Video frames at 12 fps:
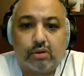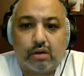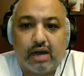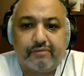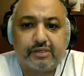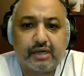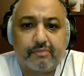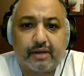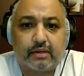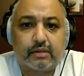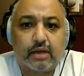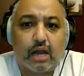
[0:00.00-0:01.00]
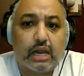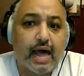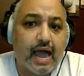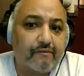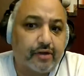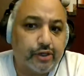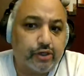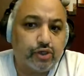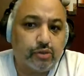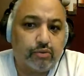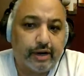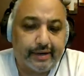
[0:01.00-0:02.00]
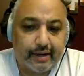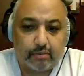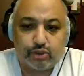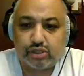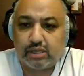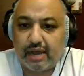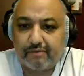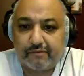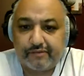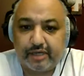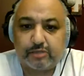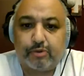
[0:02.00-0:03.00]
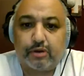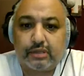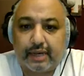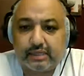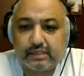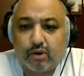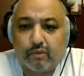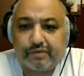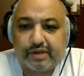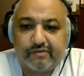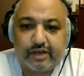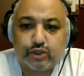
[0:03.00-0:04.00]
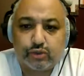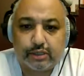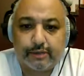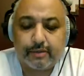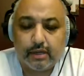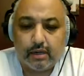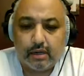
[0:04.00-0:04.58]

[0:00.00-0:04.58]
Obviously, I'm not live on YouTube right now. I'm just live on Facebook. Like I said, hopefully, eventually,